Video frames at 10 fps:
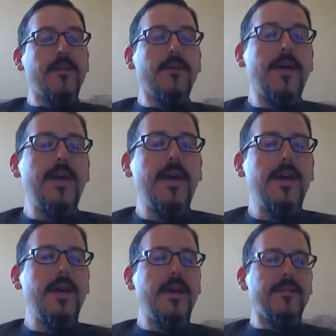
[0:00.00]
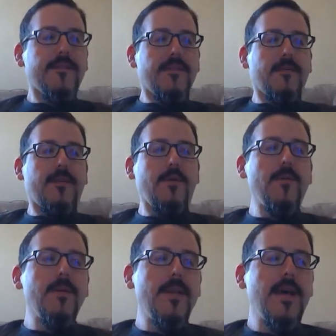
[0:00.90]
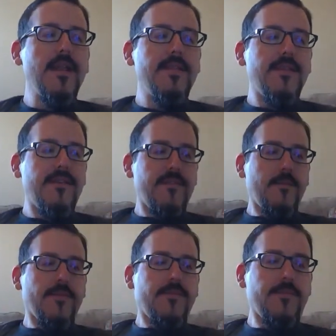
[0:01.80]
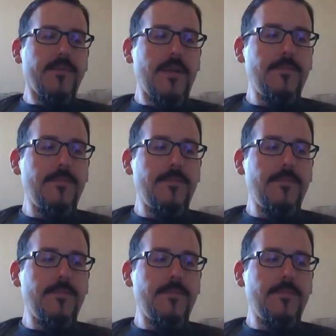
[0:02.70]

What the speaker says: and so there were a lot of things that were screwed up.